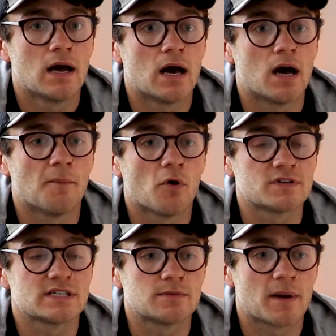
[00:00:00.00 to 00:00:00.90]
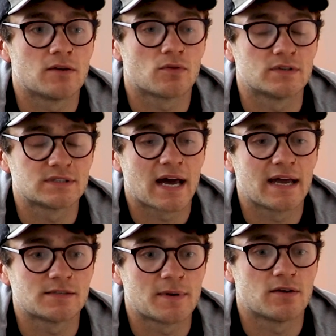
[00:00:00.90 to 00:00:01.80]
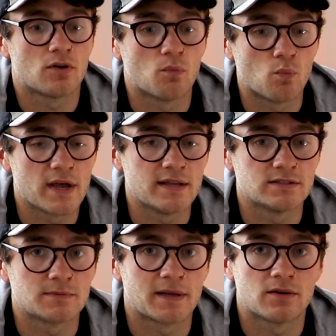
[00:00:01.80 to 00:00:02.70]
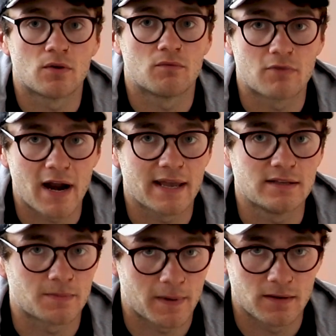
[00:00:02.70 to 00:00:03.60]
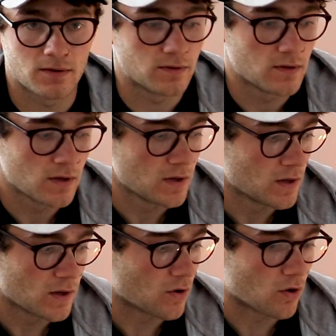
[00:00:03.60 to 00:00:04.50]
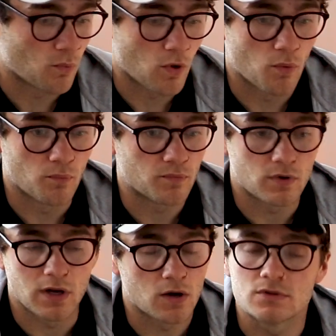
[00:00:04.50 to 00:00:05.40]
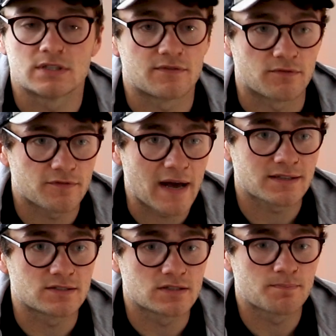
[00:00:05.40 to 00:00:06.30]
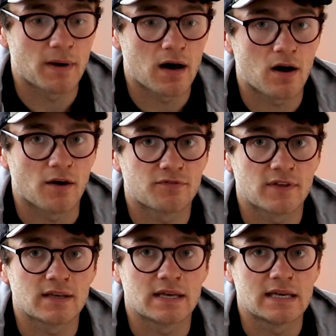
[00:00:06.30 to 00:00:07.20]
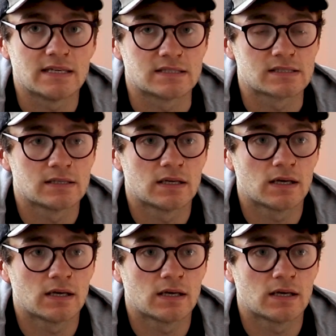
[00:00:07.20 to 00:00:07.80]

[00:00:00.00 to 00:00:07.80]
Obviously dependent on the day, dependent on wind, dependent on rain, dependent on loads of different factors, but I think it is,